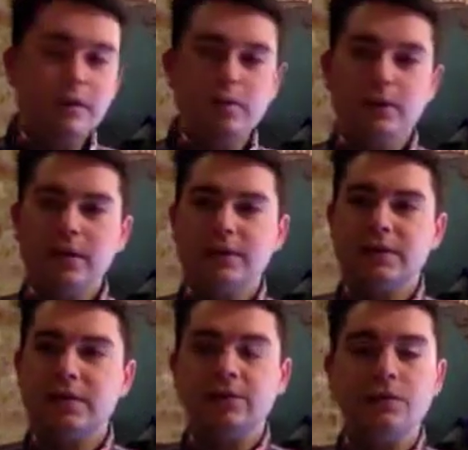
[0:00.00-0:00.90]
Plus,
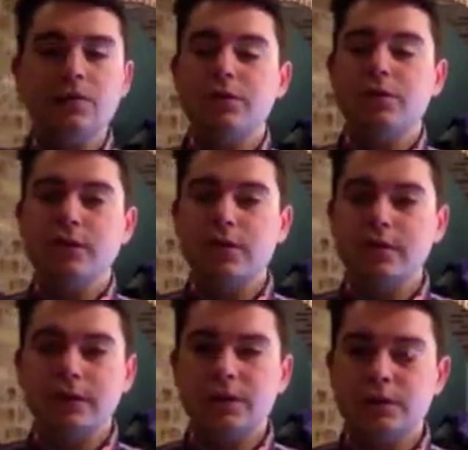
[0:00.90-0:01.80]
if you
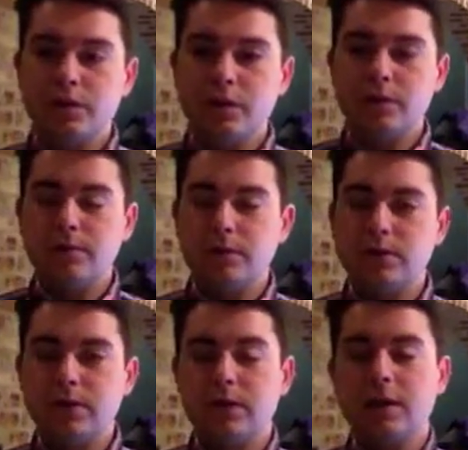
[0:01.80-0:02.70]
thoroughly enjoy the
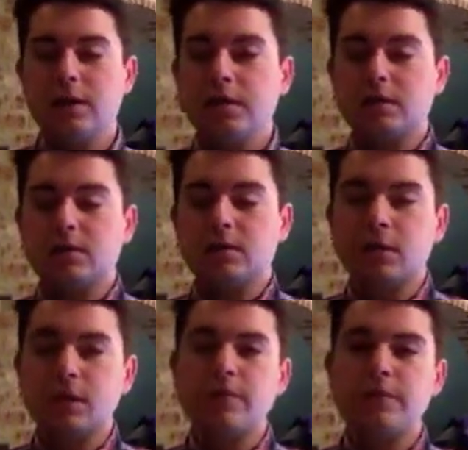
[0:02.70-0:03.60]
music and
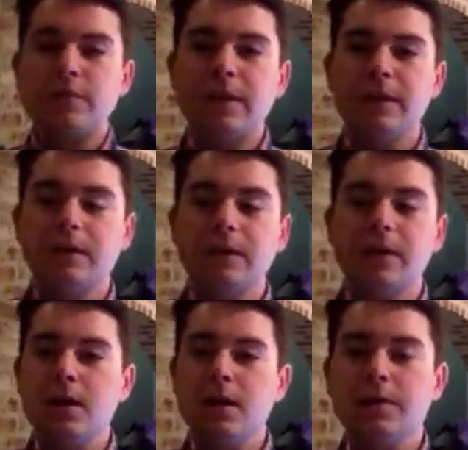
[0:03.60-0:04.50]
love the band and
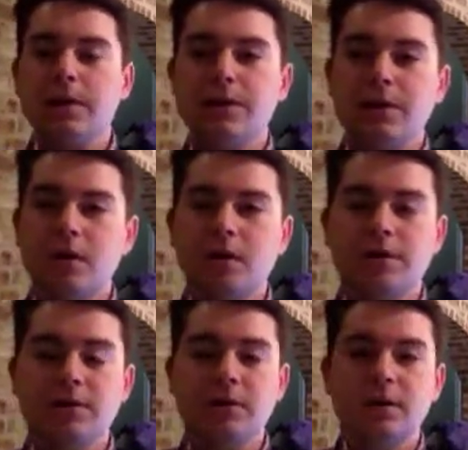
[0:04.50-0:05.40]
care about the
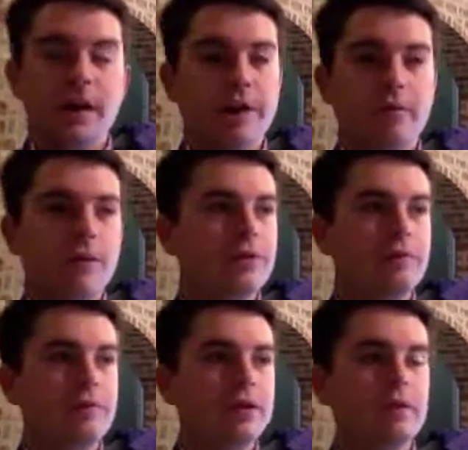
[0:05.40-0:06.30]
artist and want
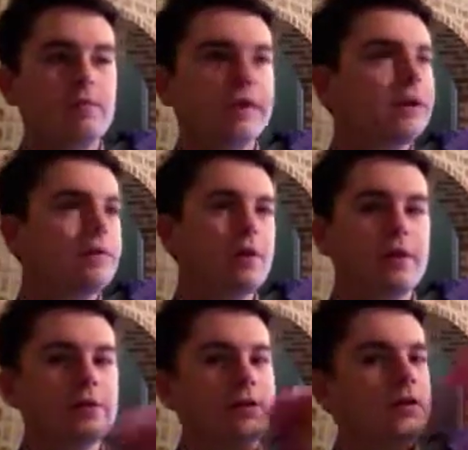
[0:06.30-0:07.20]
them to keep making
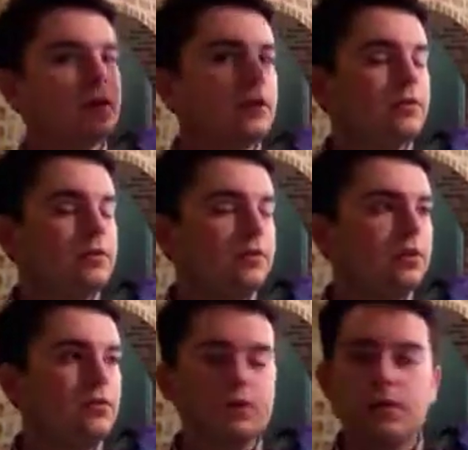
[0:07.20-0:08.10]
records in the
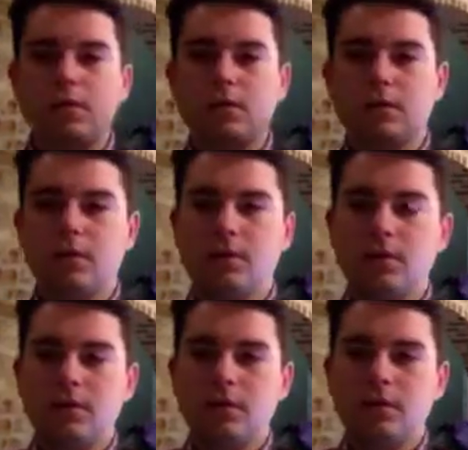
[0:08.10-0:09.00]
future,
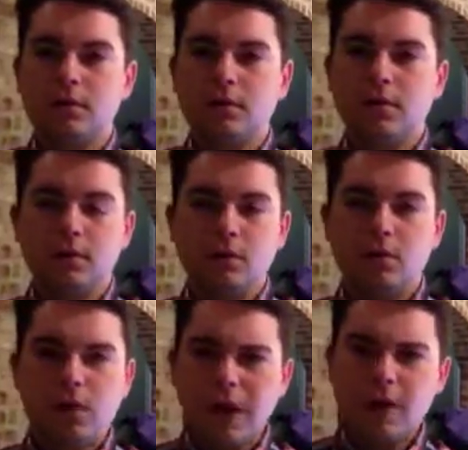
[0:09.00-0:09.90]
then
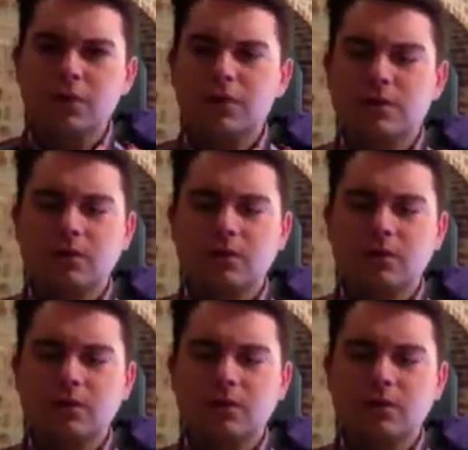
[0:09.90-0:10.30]
why would you